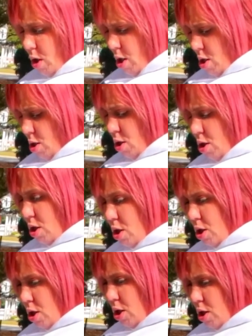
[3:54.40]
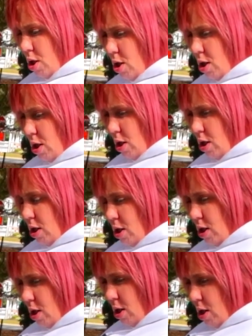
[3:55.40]
For those who are thinking
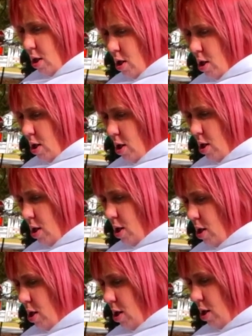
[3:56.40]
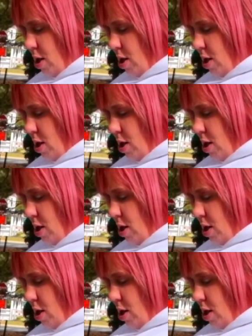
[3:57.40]
about going to Kensington,